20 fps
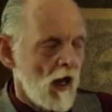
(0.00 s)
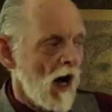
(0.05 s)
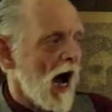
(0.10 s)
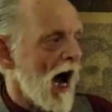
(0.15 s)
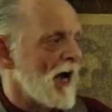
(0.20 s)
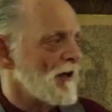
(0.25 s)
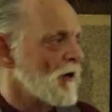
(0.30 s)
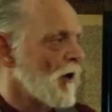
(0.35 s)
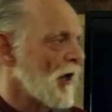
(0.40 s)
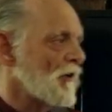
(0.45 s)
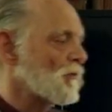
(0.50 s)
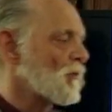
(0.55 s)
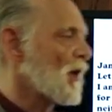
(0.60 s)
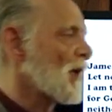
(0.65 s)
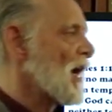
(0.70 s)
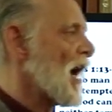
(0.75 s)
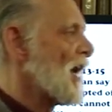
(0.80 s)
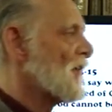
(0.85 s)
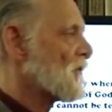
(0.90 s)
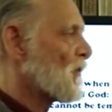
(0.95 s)
I know that's what
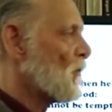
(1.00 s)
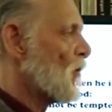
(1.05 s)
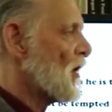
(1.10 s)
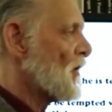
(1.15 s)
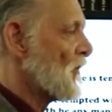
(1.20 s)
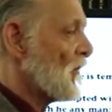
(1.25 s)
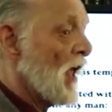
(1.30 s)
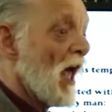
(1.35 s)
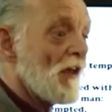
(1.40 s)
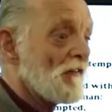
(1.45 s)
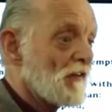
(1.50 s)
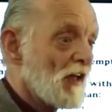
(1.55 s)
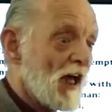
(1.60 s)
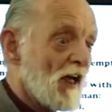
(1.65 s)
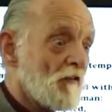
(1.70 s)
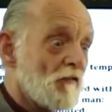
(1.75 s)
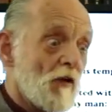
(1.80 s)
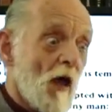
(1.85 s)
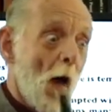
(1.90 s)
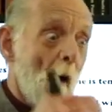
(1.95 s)
God's word
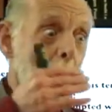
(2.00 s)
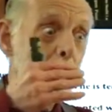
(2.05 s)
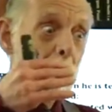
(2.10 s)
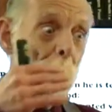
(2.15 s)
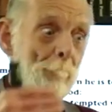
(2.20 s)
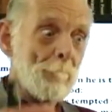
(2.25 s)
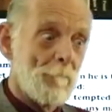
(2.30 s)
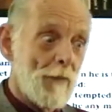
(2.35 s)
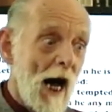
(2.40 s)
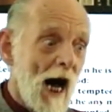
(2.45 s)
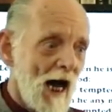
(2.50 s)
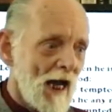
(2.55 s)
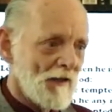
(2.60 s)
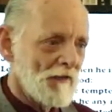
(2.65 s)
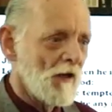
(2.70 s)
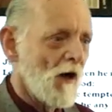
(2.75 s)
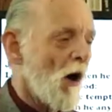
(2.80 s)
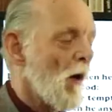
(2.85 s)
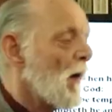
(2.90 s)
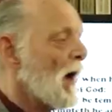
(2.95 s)
says
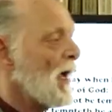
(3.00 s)
but, all